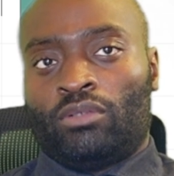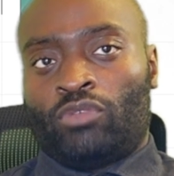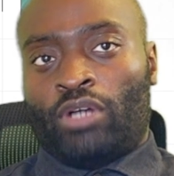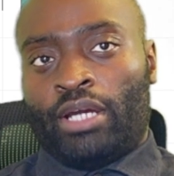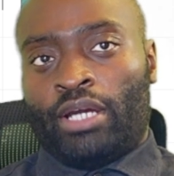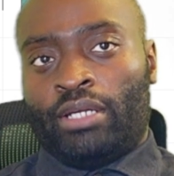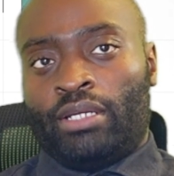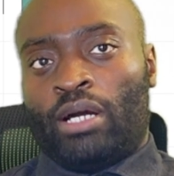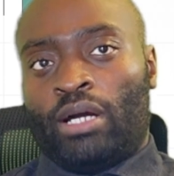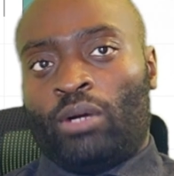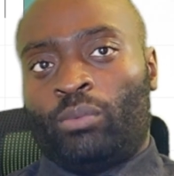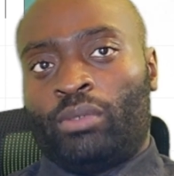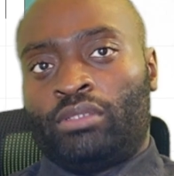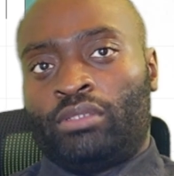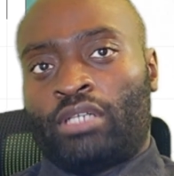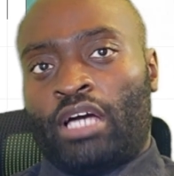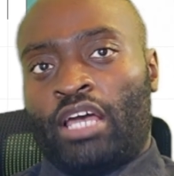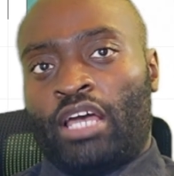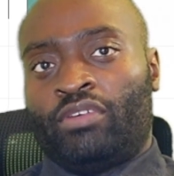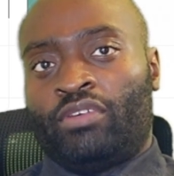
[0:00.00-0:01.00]
Right now, we're
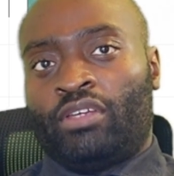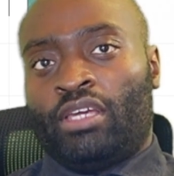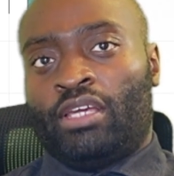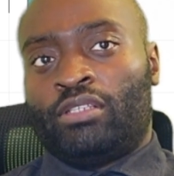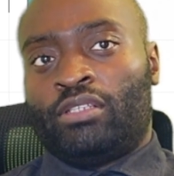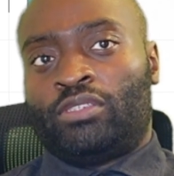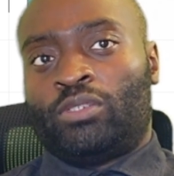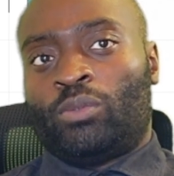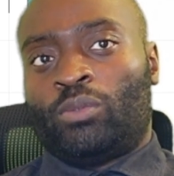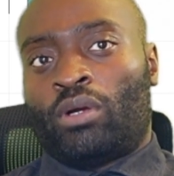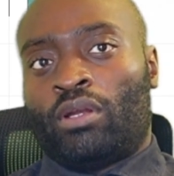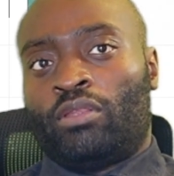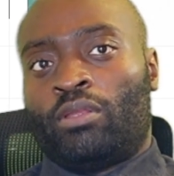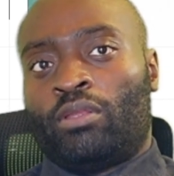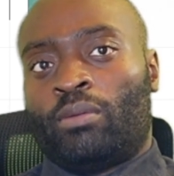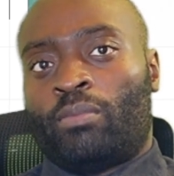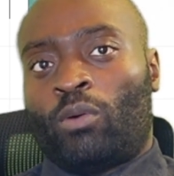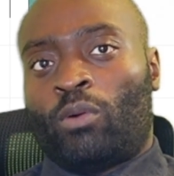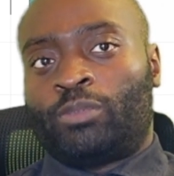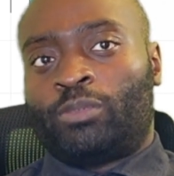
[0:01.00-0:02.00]
diving into one of
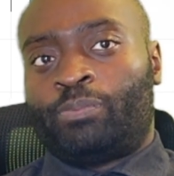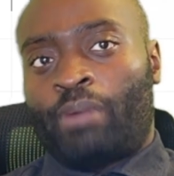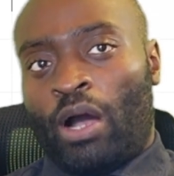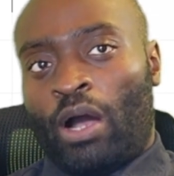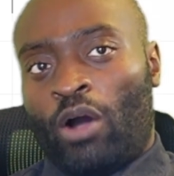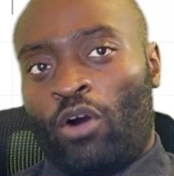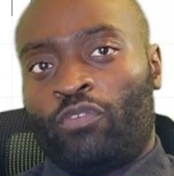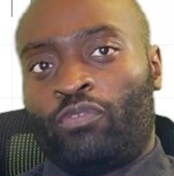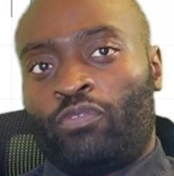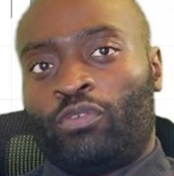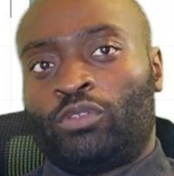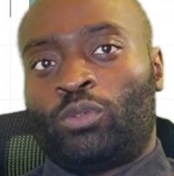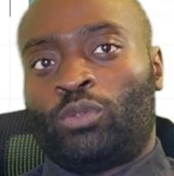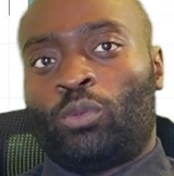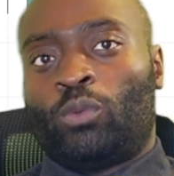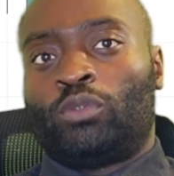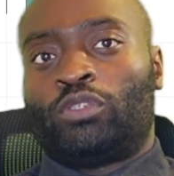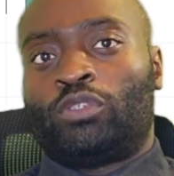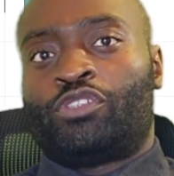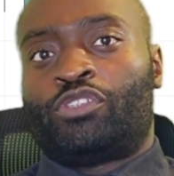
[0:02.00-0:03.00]
the most powerful
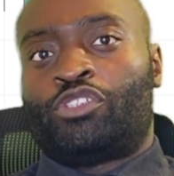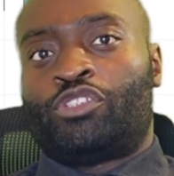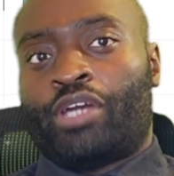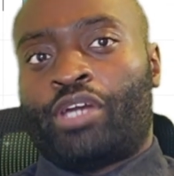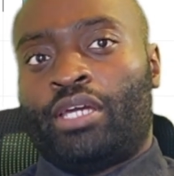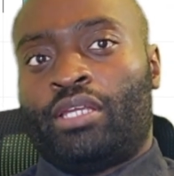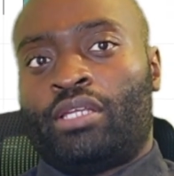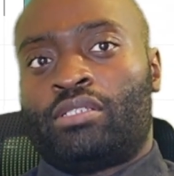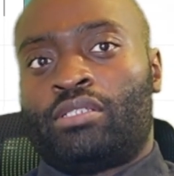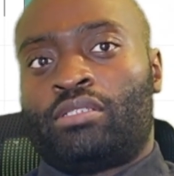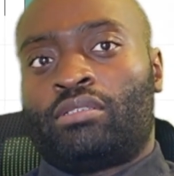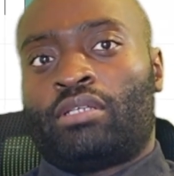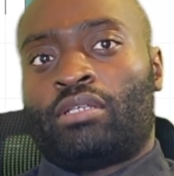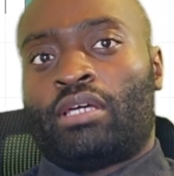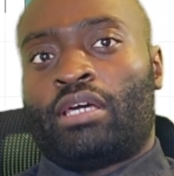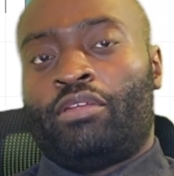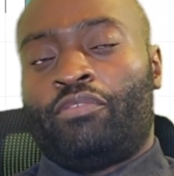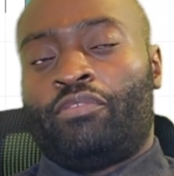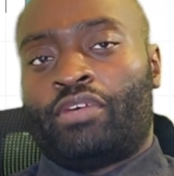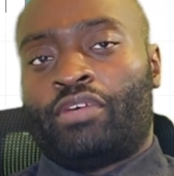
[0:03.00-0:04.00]
tools for traders
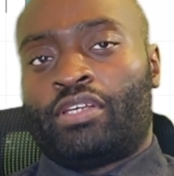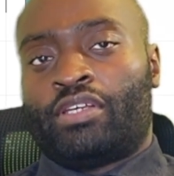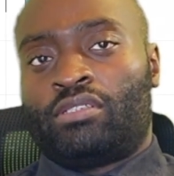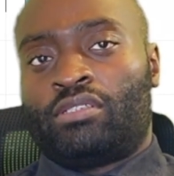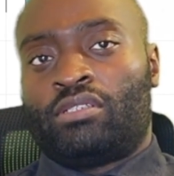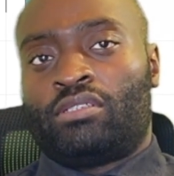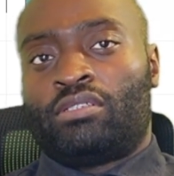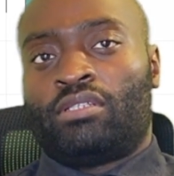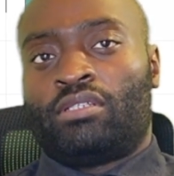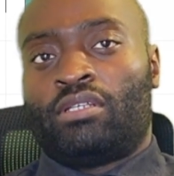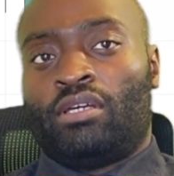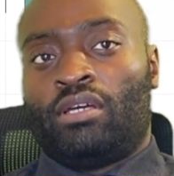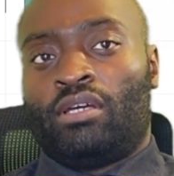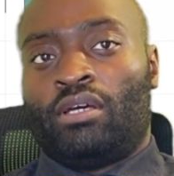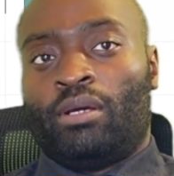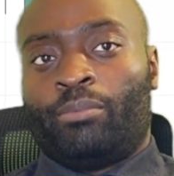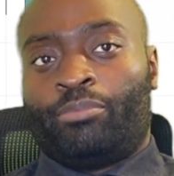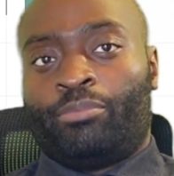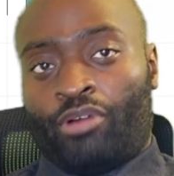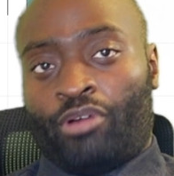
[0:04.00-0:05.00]
and investors,
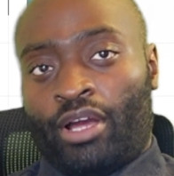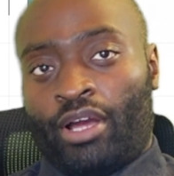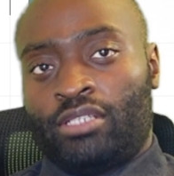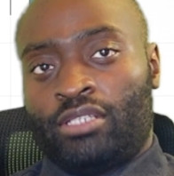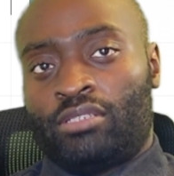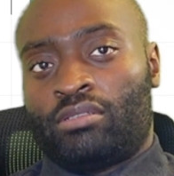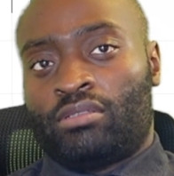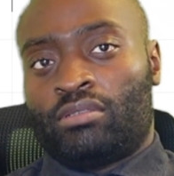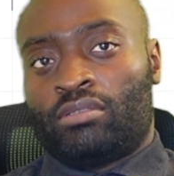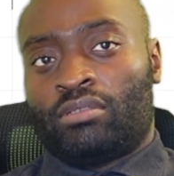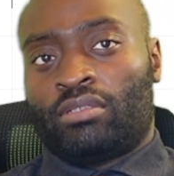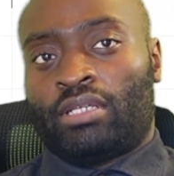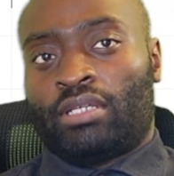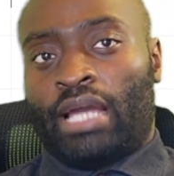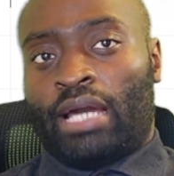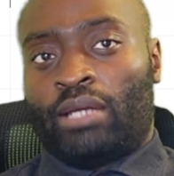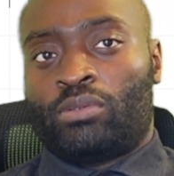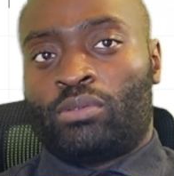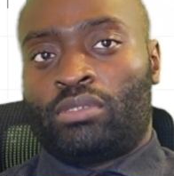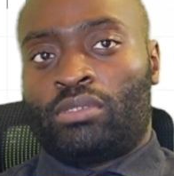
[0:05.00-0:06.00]
price,
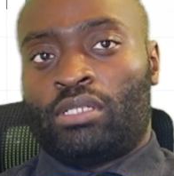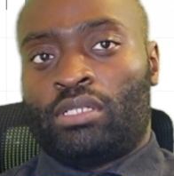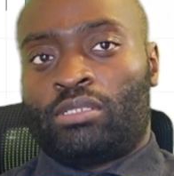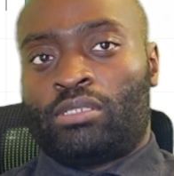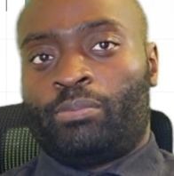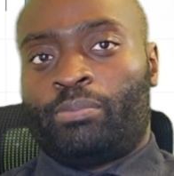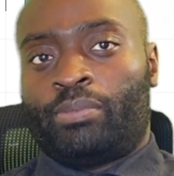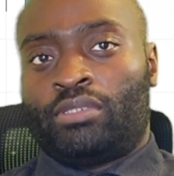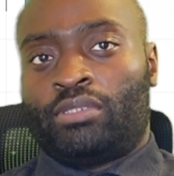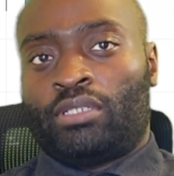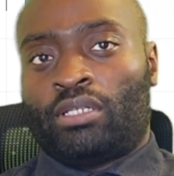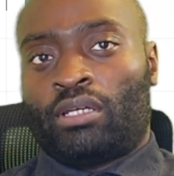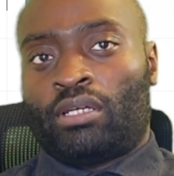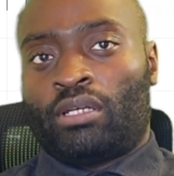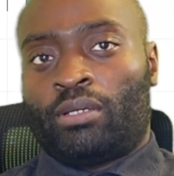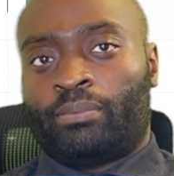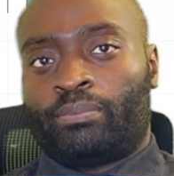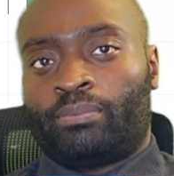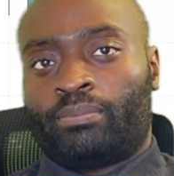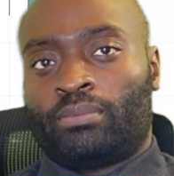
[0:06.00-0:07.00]
candlesticks in
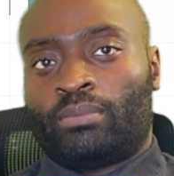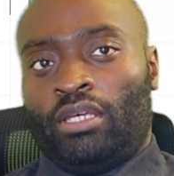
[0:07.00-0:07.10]
particular.